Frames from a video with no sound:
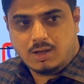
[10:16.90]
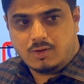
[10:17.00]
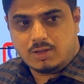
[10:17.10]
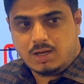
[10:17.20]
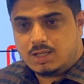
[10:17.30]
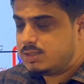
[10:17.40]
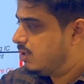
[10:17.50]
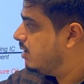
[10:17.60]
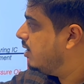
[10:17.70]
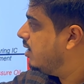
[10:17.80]
Outer clutch.
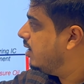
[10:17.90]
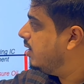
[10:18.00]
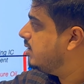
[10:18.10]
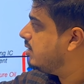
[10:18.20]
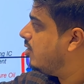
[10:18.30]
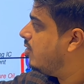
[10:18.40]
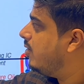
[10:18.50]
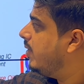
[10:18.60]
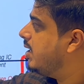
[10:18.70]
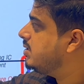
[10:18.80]
It's
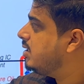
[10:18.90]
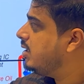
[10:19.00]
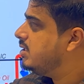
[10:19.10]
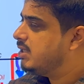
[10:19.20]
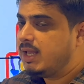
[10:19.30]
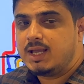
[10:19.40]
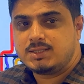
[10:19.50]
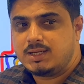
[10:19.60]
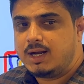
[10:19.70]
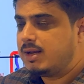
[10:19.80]
always in
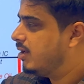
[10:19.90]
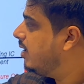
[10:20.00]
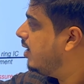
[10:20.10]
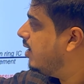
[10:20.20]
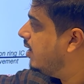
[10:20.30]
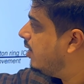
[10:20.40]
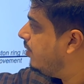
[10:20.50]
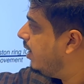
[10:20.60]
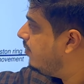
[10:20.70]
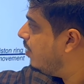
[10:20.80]
disengaged state. Now
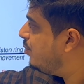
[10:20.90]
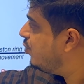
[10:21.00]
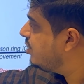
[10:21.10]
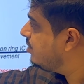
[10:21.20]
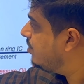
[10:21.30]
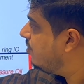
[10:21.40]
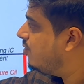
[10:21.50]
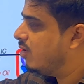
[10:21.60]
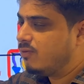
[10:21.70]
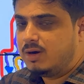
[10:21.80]
it will push
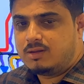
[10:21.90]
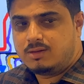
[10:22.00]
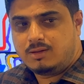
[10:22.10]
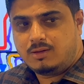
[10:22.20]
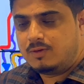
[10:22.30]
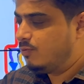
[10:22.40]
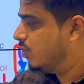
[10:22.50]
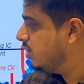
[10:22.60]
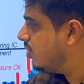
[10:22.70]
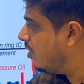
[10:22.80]
forward
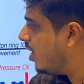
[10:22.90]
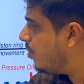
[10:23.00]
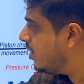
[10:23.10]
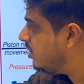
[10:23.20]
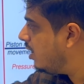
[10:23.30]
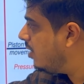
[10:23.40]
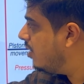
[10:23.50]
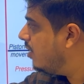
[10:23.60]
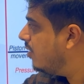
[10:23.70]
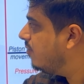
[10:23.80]
once the oil
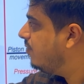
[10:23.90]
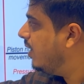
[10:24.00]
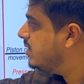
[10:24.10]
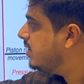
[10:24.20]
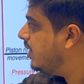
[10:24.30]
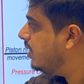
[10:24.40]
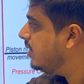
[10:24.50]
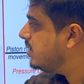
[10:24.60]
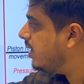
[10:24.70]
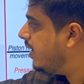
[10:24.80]
pressure fills
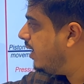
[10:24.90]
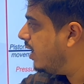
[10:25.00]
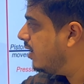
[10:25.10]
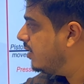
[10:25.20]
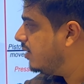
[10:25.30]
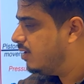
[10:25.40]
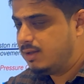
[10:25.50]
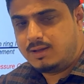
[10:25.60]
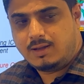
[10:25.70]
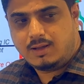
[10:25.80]
this area.
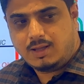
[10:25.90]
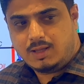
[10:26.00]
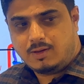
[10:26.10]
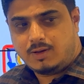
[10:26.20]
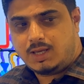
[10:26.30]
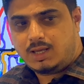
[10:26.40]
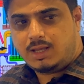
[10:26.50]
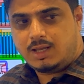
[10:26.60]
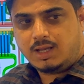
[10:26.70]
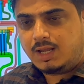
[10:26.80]
Okay,
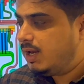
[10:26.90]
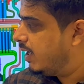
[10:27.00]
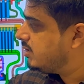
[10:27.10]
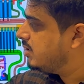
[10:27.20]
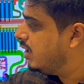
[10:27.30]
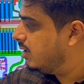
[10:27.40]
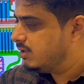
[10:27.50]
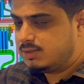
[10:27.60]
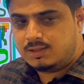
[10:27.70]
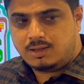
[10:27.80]
in external
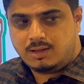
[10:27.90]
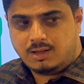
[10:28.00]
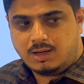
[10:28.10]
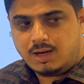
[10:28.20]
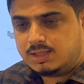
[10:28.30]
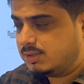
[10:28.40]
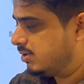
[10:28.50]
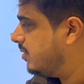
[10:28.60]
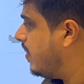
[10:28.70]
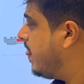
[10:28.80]
clutches.